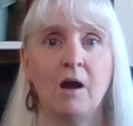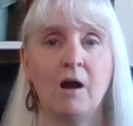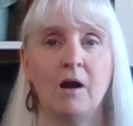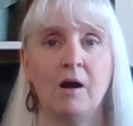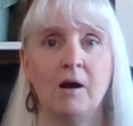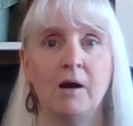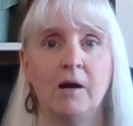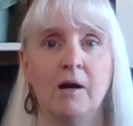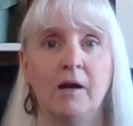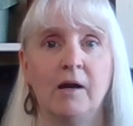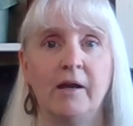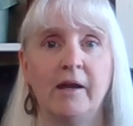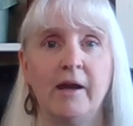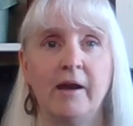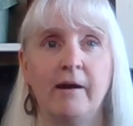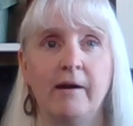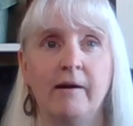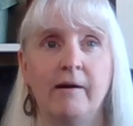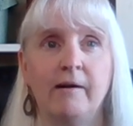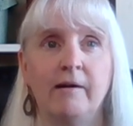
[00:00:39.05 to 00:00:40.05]
I
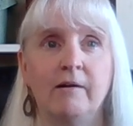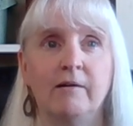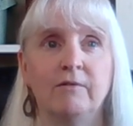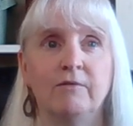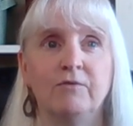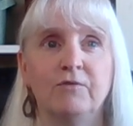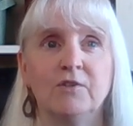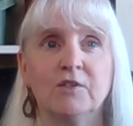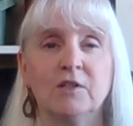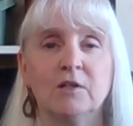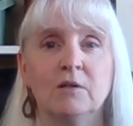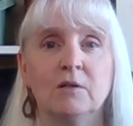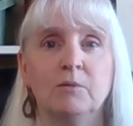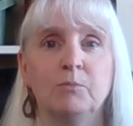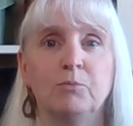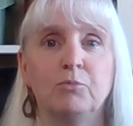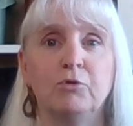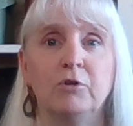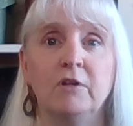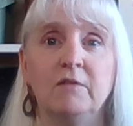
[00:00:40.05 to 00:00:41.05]
have
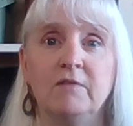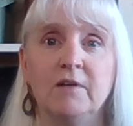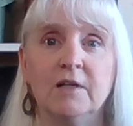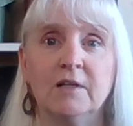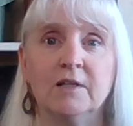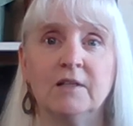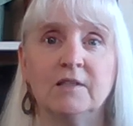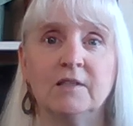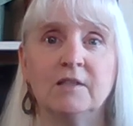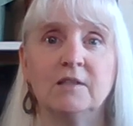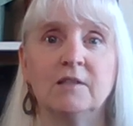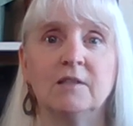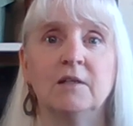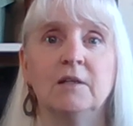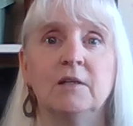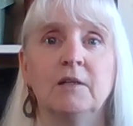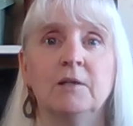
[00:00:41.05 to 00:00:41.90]
some previous